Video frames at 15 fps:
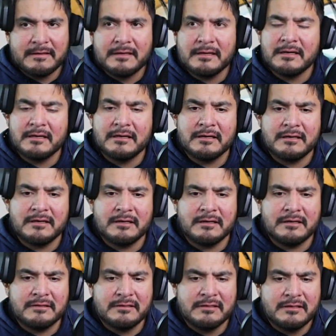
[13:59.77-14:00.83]

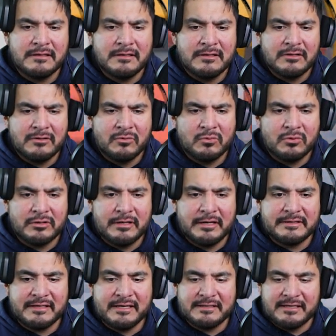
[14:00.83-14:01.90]
And we're gonna have
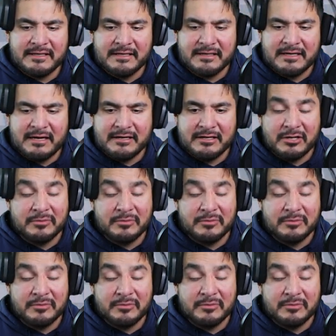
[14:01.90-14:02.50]
to get the heck out of here